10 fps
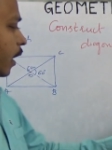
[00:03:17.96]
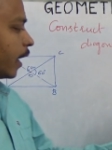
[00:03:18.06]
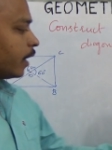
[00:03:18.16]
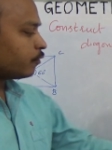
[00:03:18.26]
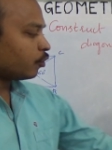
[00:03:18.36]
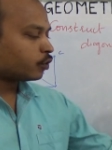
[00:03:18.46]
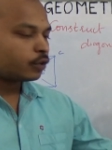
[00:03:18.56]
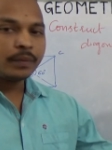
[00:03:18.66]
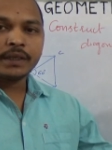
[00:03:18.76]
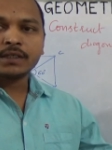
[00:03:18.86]
and O to
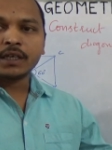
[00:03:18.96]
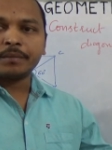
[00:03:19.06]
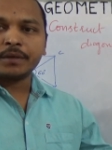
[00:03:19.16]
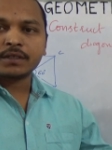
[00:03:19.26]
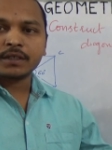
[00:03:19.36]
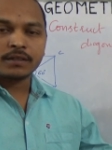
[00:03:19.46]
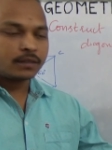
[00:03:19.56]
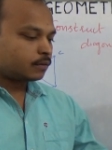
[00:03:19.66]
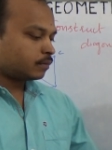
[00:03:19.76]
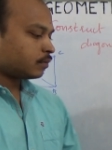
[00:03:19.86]
B same
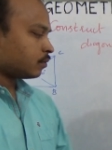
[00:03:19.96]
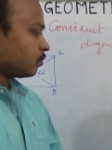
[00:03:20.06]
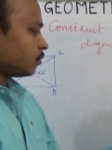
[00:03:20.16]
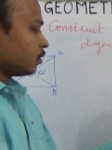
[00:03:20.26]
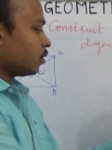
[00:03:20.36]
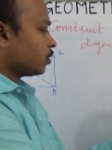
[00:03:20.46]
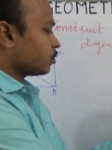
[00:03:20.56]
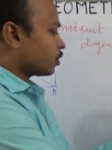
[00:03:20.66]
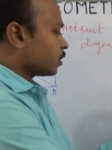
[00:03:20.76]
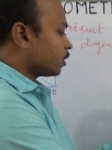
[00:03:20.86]
distance.
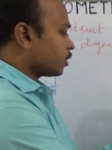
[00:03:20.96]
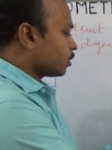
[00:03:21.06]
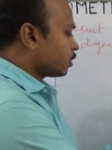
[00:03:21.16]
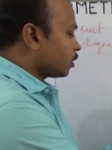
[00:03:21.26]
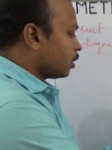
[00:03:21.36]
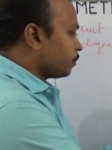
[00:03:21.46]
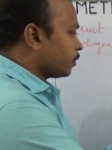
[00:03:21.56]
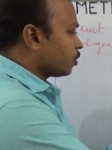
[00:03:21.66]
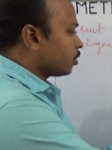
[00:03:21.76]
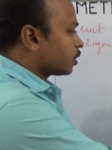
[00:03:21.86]
So keep
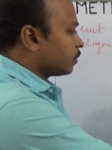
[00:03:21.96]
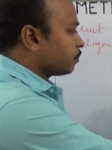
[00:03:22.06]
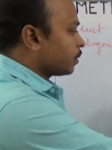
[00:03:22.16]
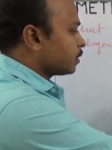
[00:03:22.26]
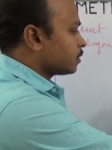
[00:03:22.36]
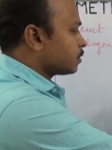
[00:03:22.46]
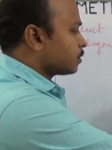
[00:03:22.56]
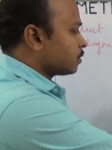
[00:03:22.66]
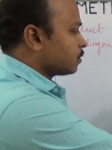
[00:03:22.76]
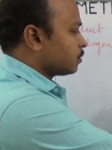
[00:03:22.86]
your
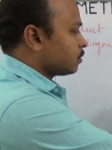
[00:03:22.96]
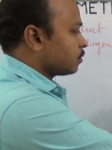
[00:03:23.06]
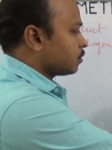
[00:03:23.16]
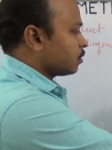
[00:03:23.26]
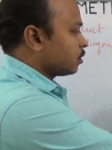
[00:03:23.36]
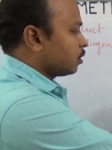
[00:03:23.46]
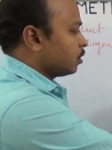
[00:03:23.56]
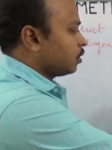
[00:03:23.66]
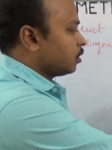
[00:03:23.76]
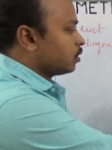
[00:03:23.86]
compass.
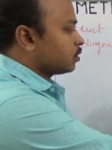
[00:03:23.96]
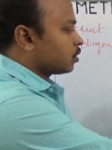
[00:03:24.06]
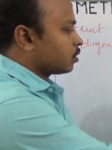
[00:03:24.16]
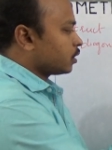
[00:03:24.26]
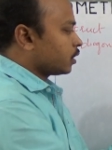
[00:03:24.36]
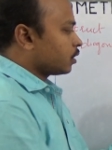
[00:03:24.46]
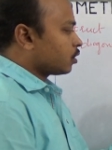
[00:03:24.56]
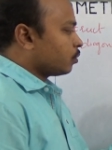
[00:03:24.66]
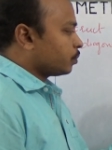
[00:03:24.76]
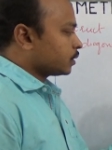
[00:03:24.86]
So take the
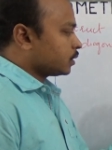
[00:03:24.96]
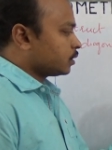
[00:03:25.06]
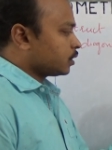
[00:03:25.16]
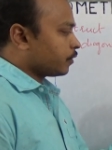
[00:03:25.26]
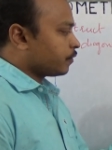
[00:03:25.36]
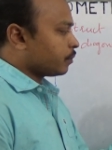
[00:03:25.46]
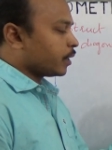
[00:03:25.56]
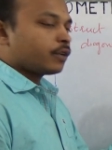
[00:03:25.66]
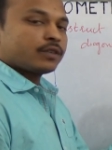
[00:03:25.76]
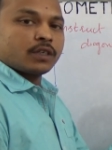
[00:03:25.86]
compass and check from
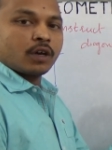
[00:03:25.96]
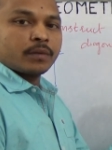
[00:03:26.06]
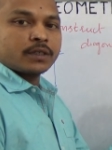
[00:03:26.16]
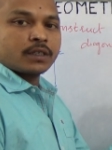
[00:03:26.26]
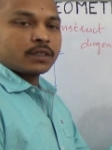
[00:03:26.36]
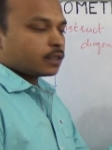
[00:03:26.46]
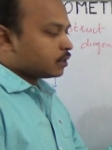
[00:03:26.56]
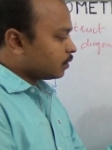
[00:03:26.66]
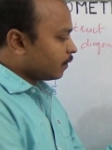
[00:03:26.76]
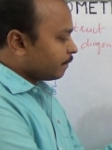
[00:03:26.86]
A to C how much
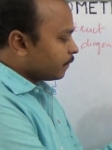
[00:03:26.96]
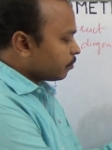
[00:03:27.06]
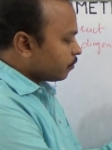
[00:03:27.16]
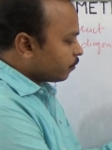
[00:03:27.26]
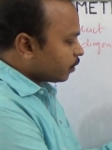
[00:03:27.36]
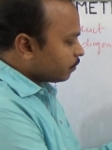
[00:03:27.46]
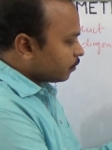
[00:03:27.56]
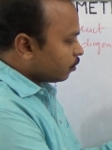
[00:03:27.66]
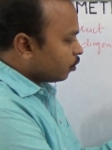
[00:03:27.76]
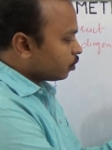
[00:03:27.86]
distance from
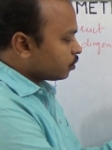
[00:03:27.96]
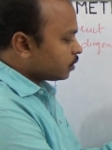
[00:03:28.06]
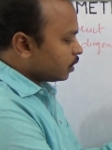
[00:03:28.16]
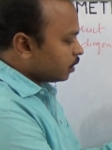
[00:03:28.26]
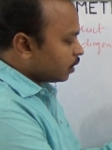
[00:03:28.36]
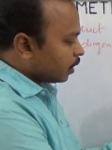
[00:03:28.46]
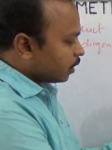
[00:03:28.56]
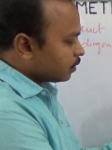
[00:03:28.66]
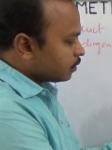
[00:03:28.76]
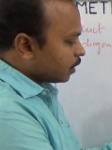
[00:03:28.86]
O to C,
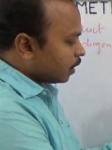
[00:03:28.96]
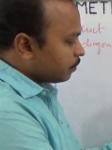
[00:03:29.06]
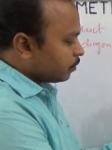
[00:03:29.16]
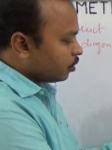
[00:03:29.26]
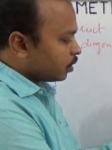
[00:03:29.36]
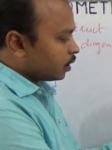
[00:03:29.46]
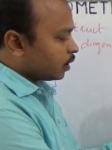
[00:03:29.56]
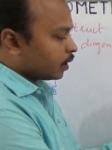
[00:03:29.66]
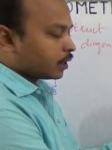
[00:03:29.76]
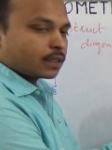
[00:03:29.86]
and same you can
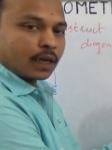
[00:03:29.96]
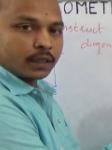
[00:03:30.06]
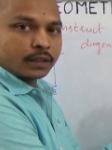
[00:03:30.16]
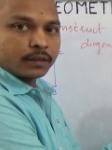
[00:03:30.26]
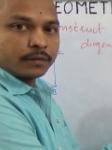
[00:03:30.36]
cut this arc.